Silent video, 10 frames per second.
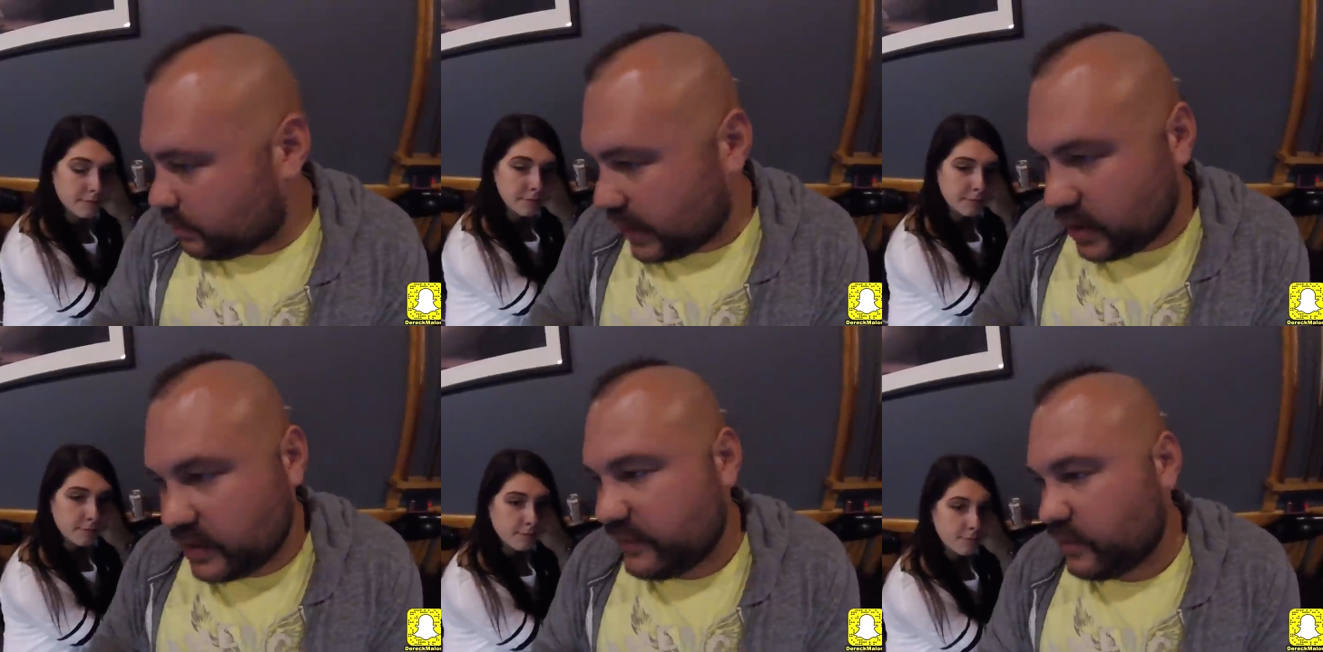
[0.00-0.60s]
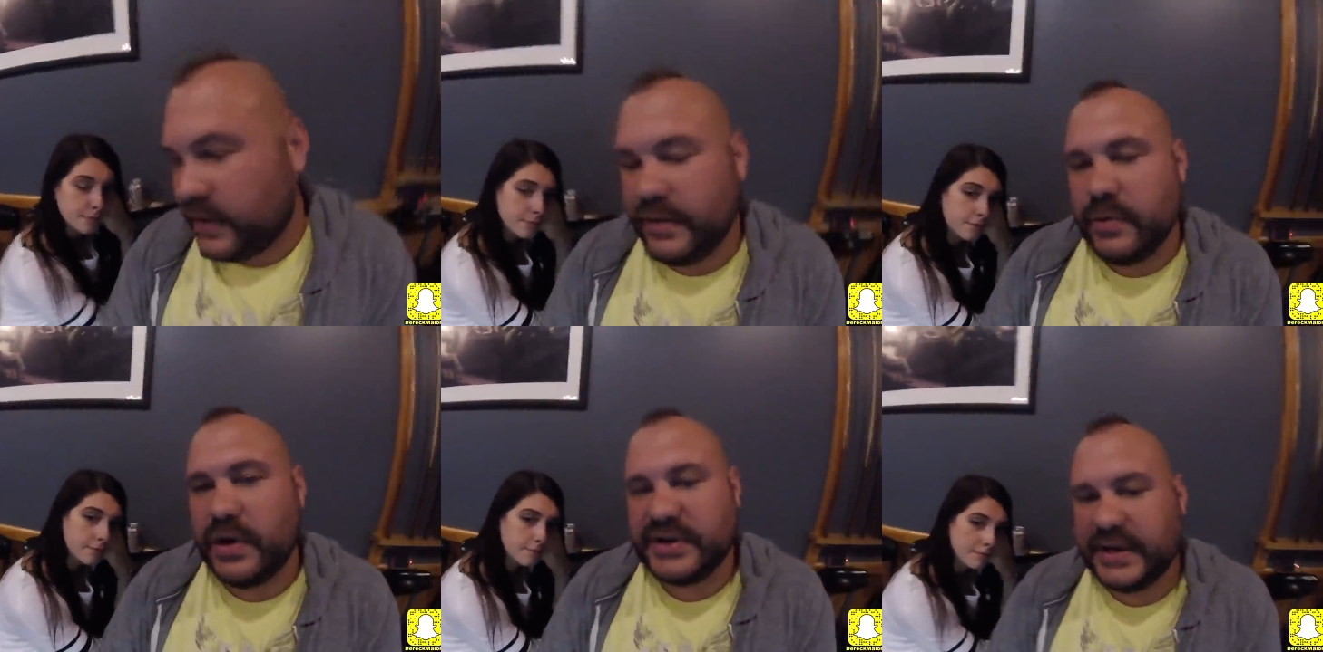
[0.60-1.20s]
Speaker 1: imperative, whatever you
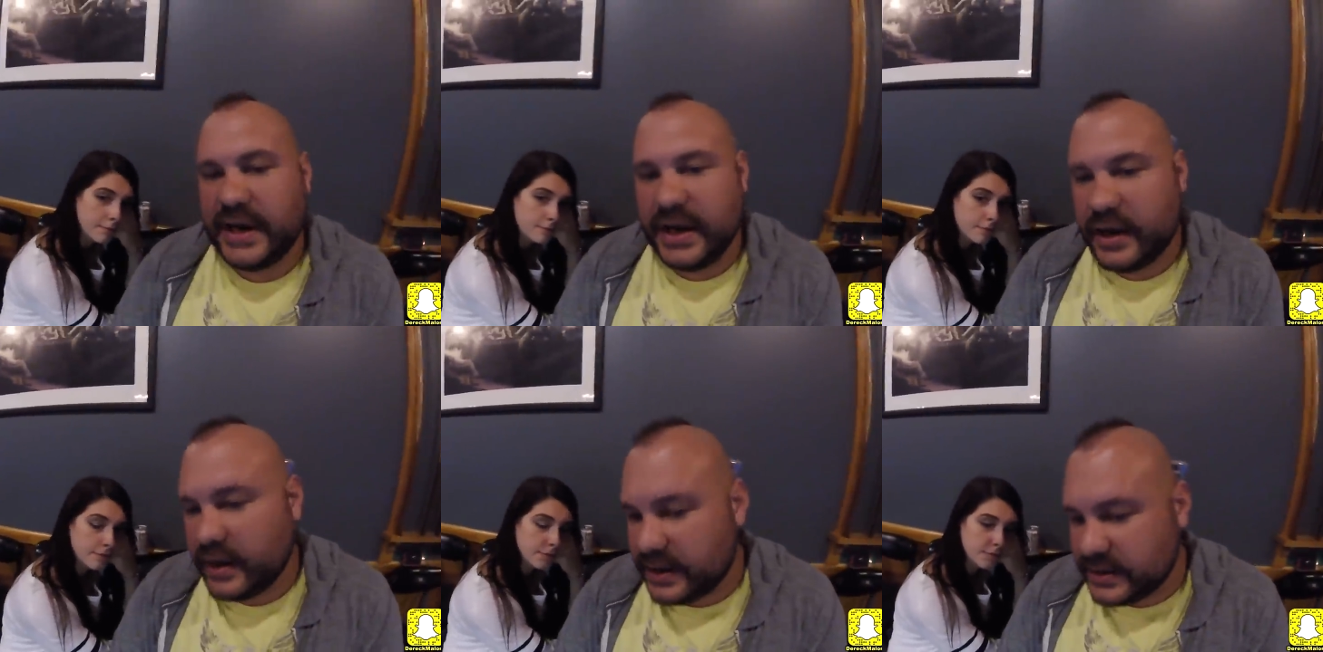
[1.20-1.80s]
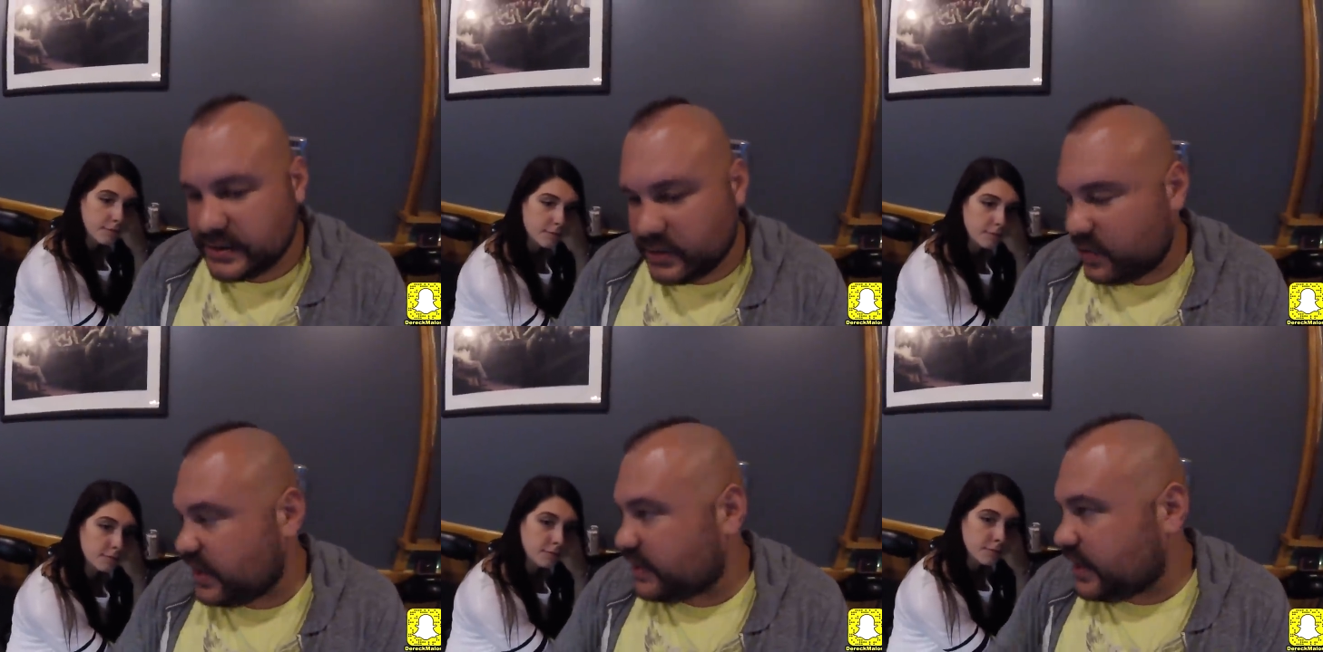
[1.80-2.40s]
want to say, is do you
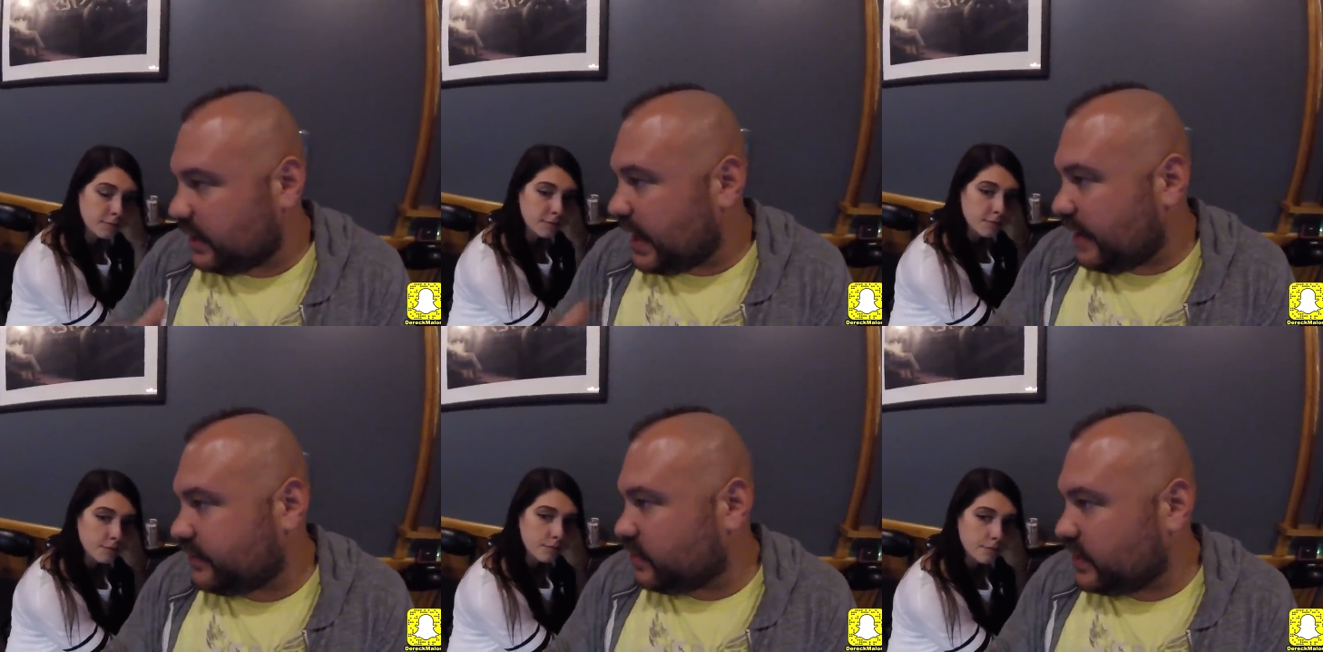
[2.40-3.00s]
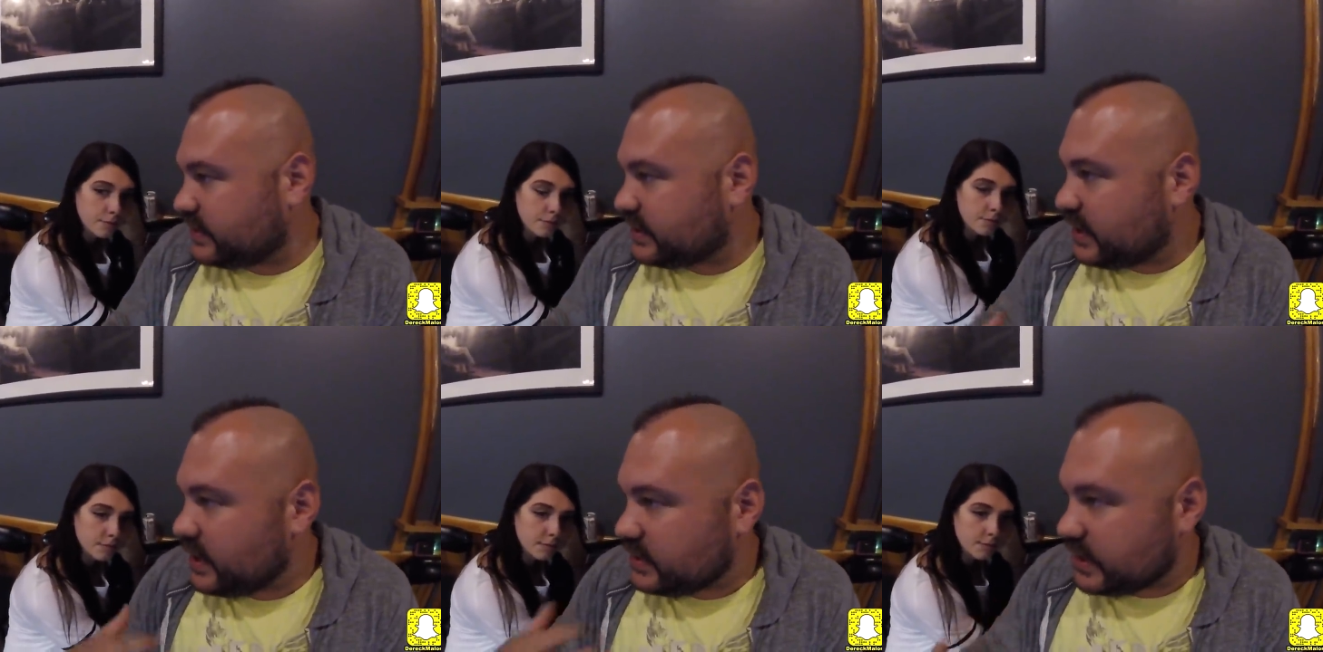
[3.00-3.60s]
think that laughter is
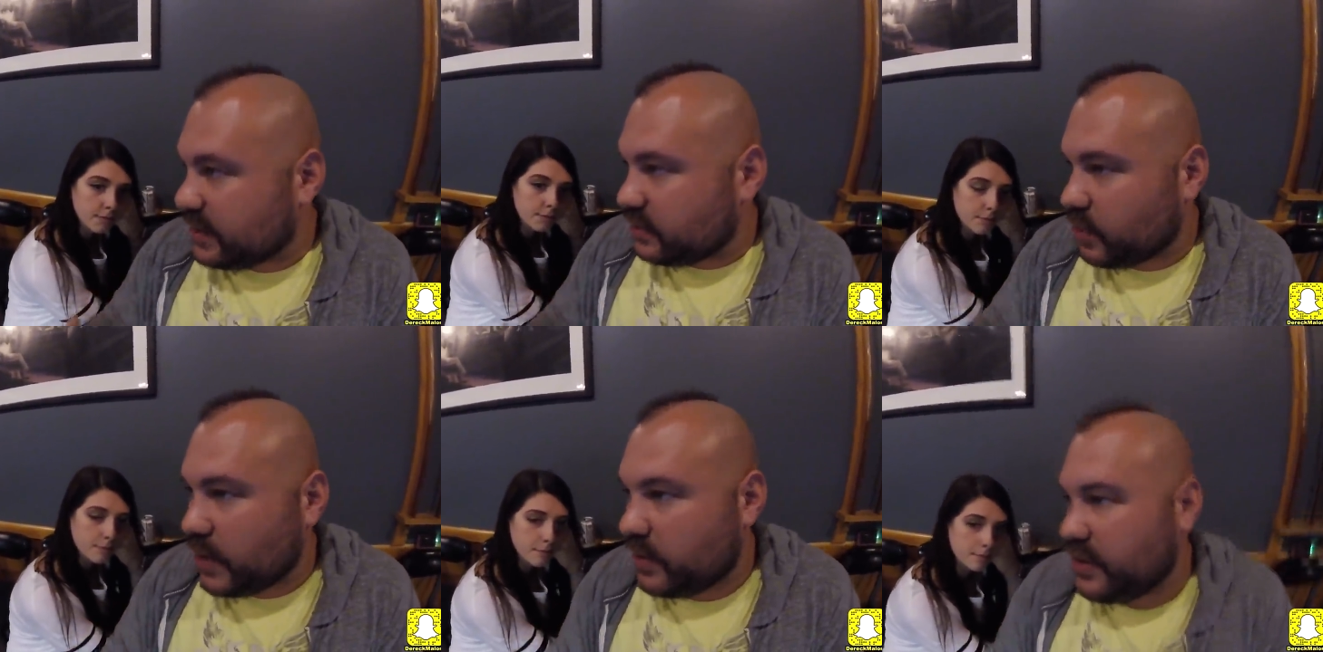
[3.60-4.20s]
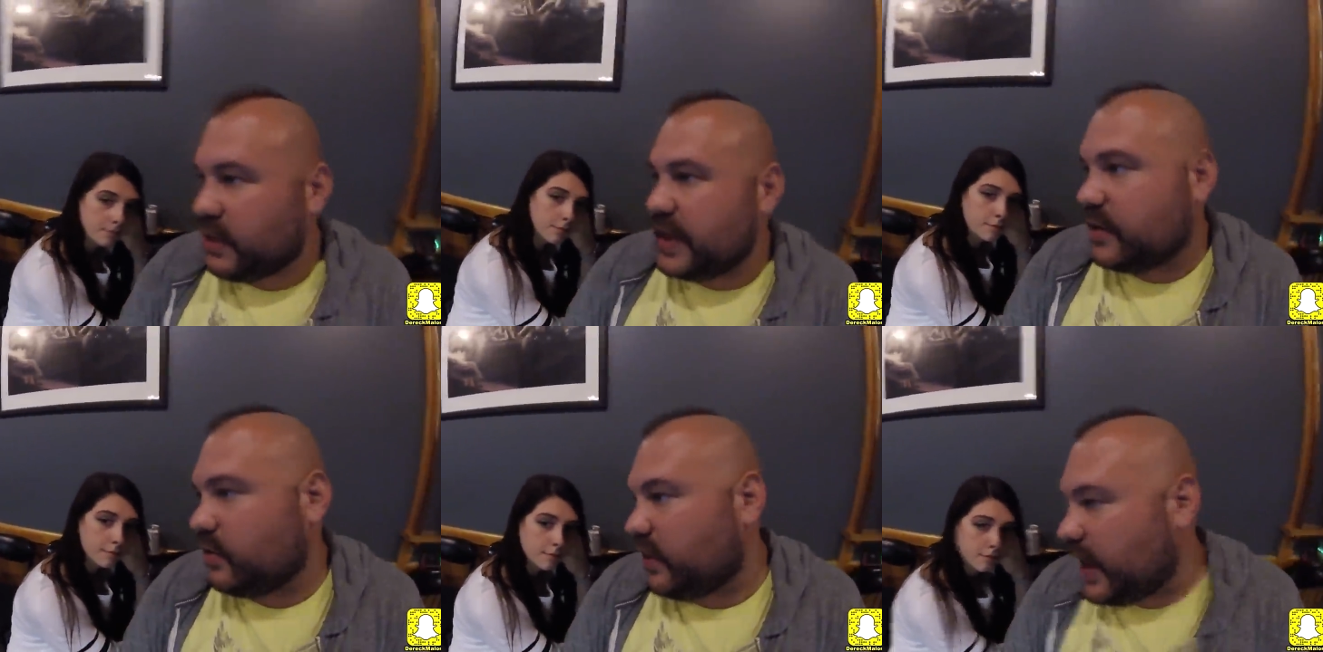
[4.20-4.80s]
to intertwine with like
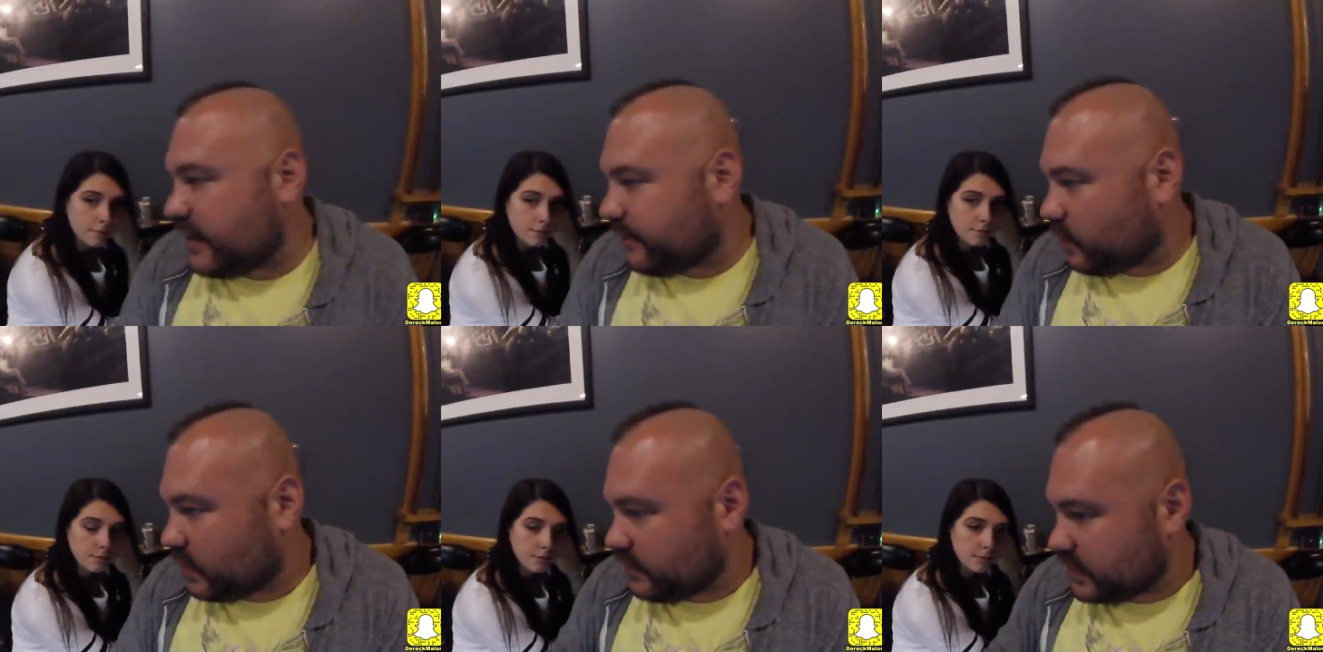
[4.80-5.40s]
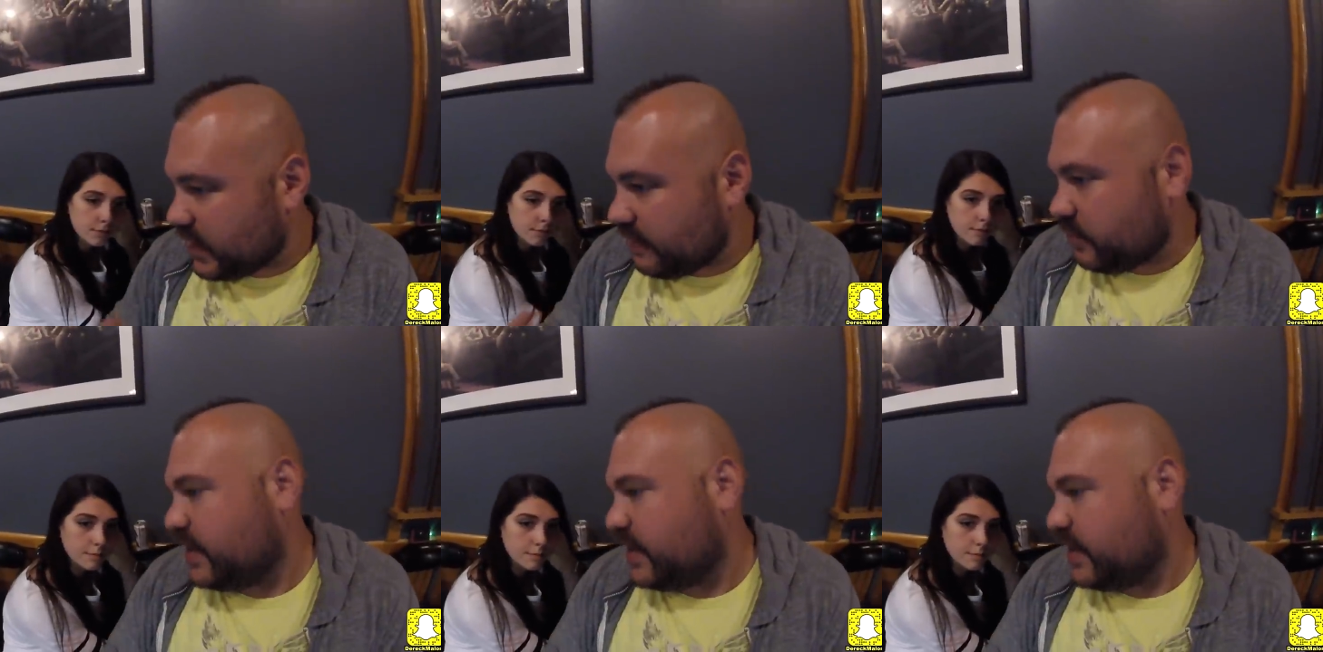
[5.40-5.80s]
your life, or if there ever